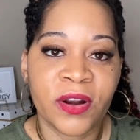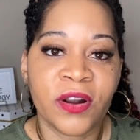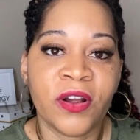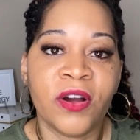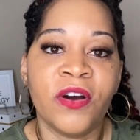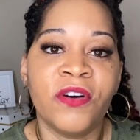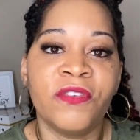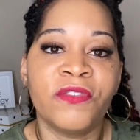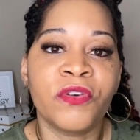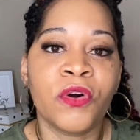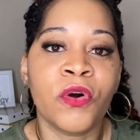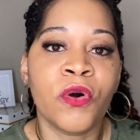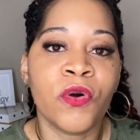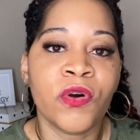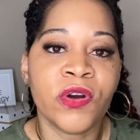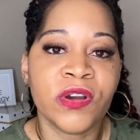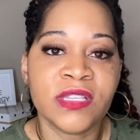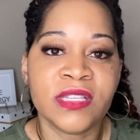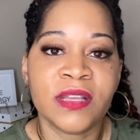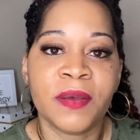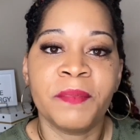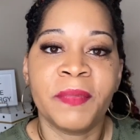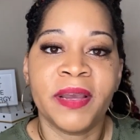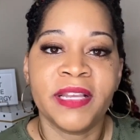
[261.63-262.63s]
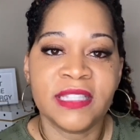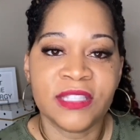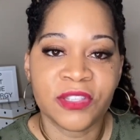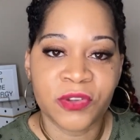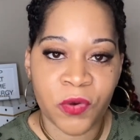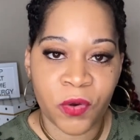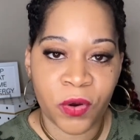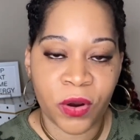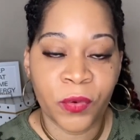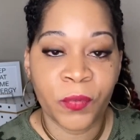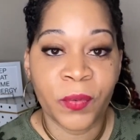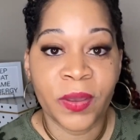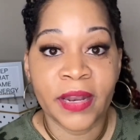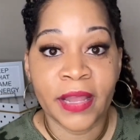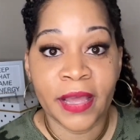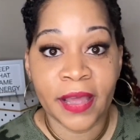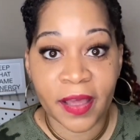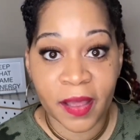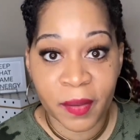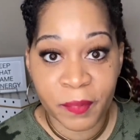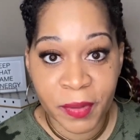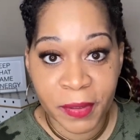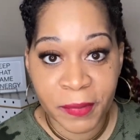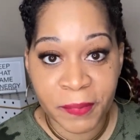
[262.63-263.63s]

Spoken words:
of course, my score went up.